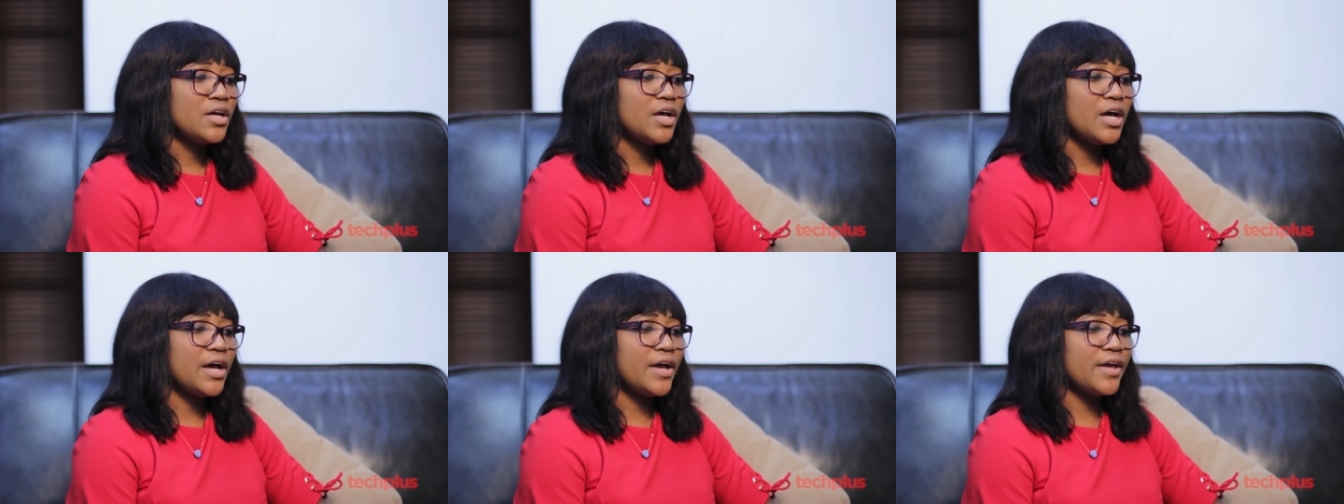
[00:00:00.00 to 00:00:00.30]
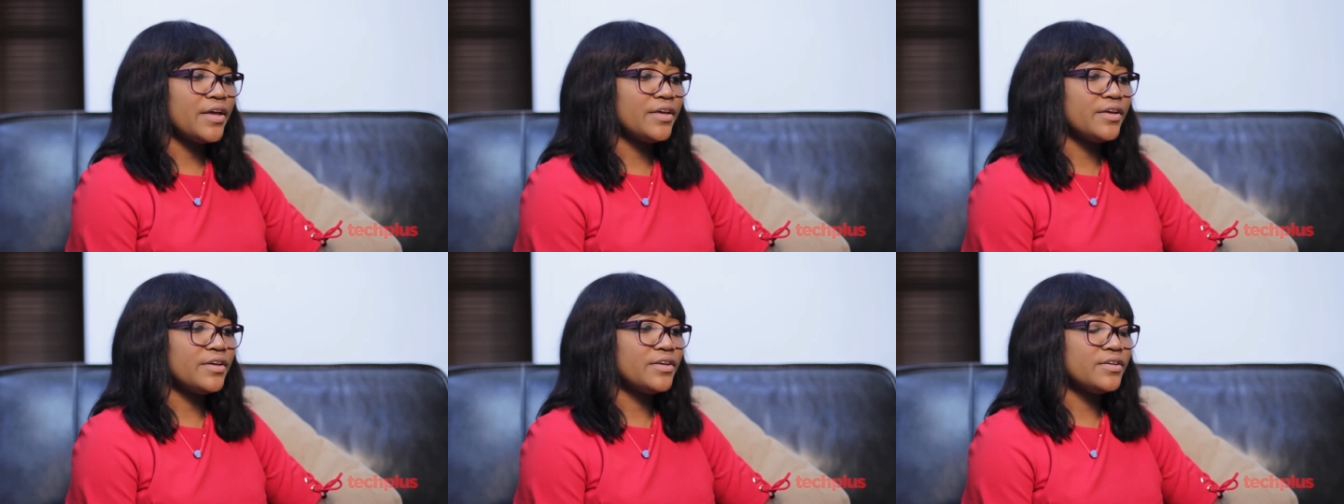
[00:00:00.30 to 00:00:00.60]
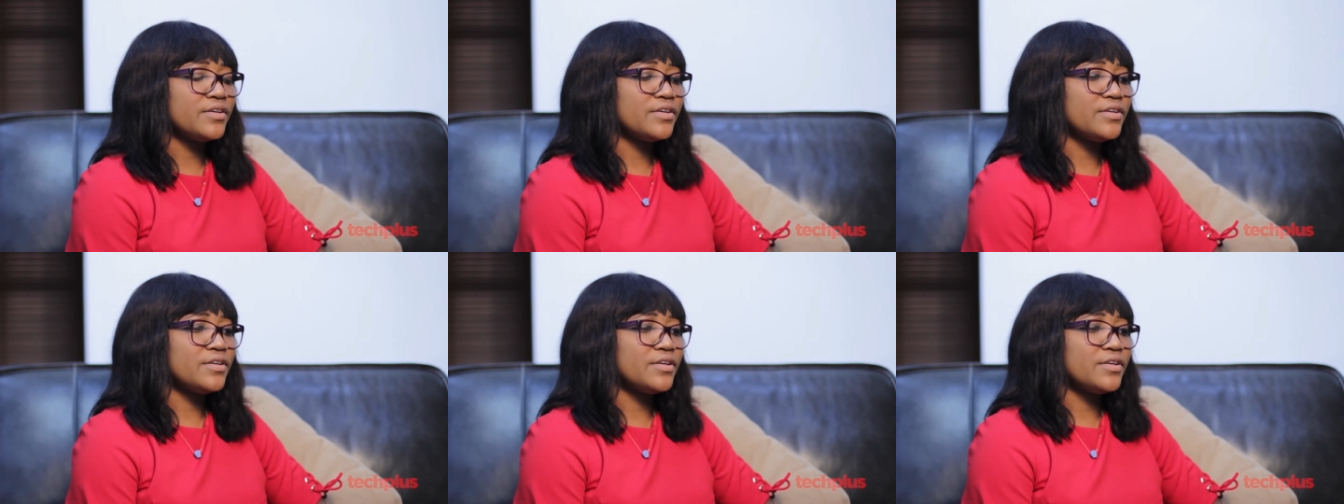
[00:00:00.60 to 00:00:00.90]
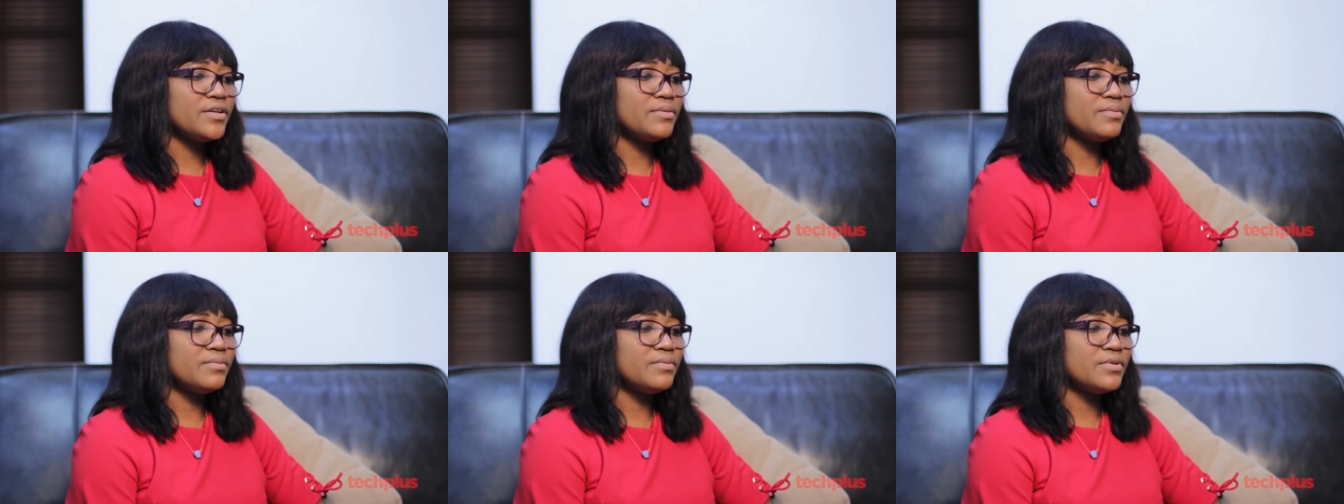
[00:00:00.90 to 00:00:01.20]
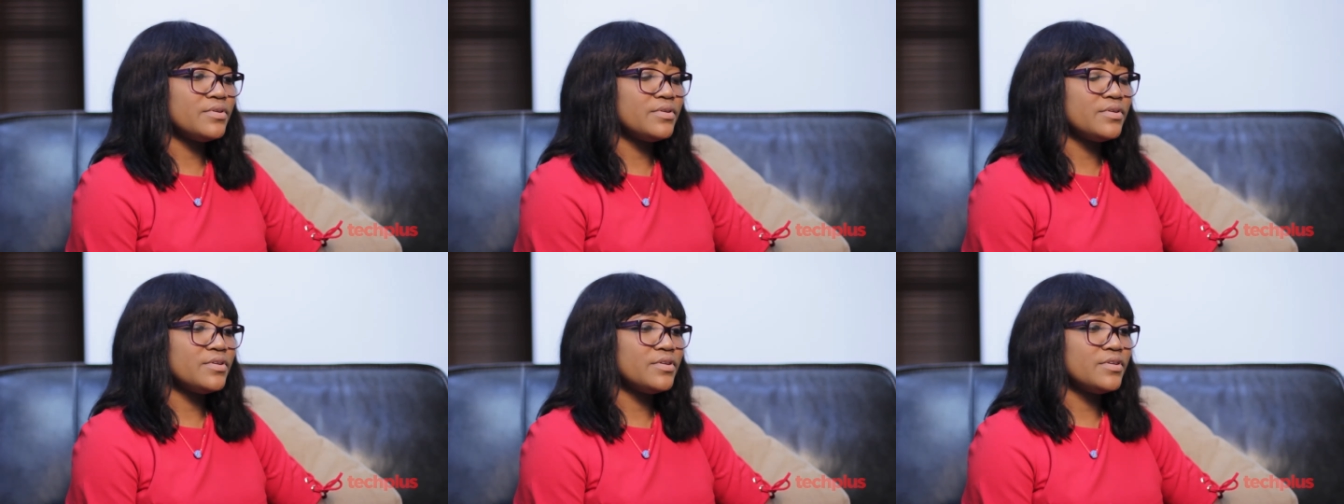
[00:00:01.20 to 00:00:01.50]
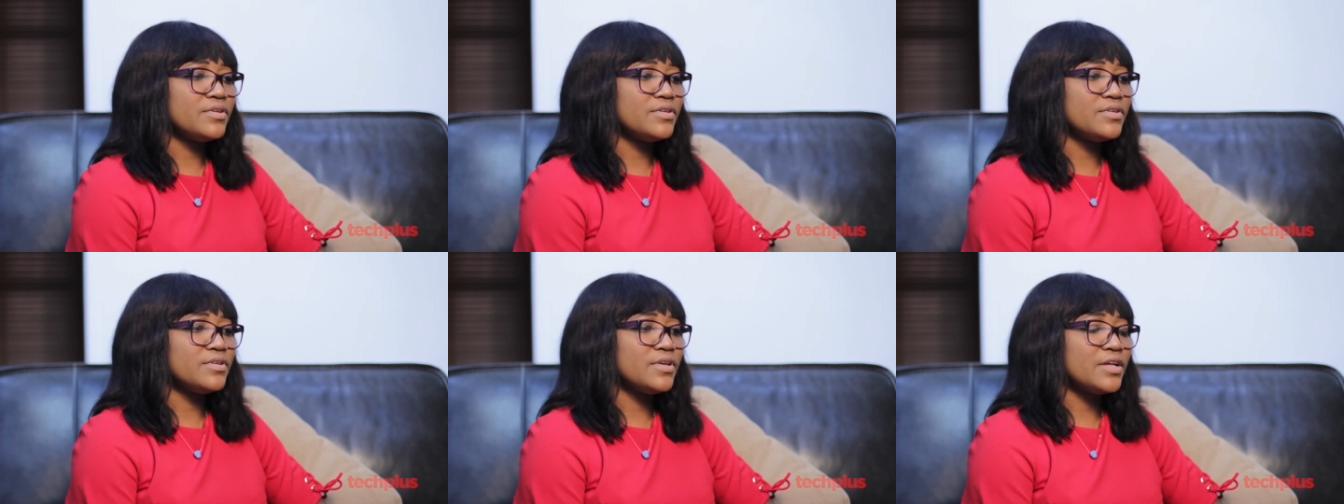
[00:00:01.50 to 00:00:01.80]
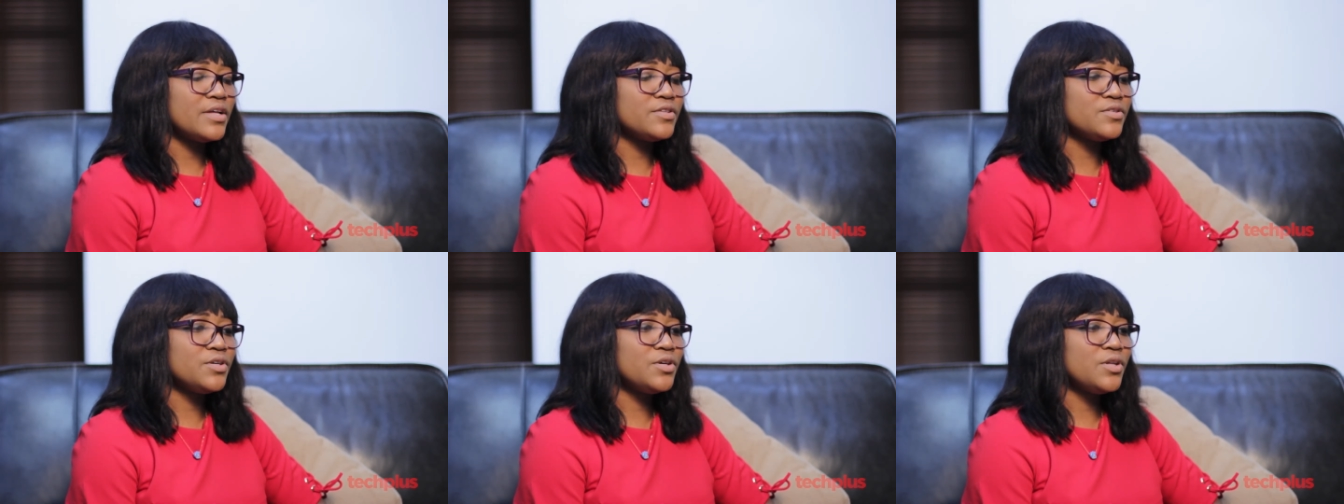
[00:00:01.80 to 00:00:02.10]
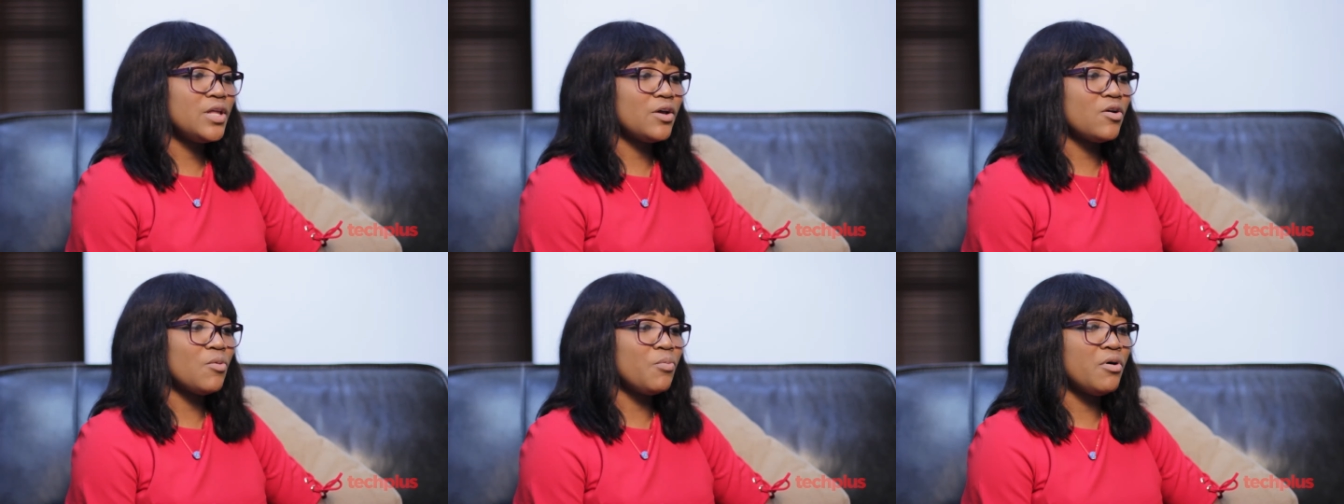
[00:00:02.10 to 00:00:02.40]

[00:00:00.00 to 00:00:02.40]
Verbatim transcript: I, um, I took it like